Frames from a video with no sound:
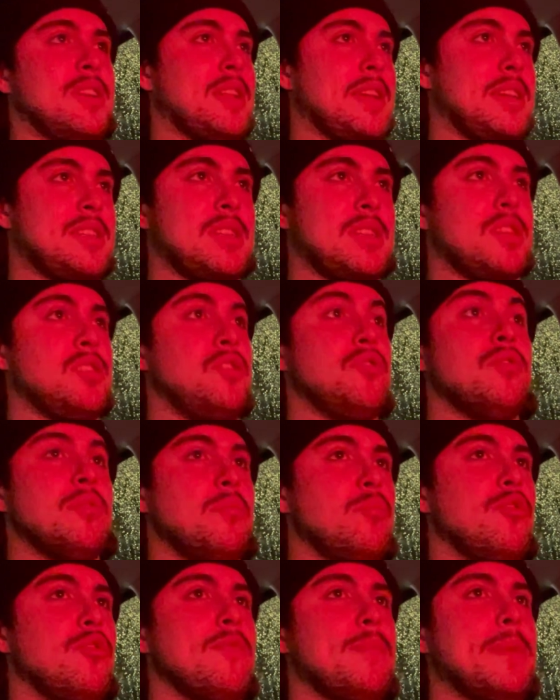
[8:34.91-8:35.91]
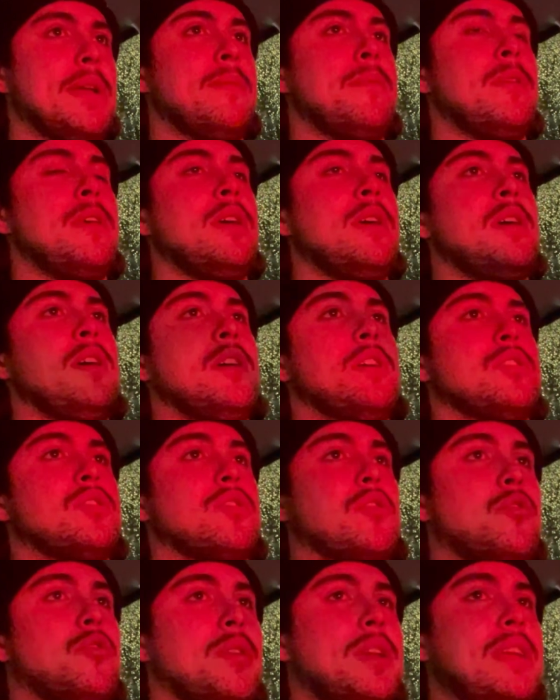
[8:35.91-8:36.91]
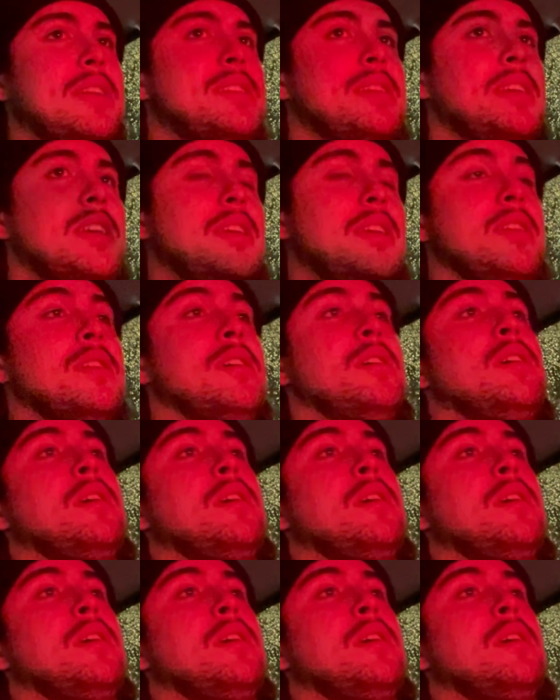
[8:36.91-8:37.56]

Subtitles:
like to do the movement. So creatine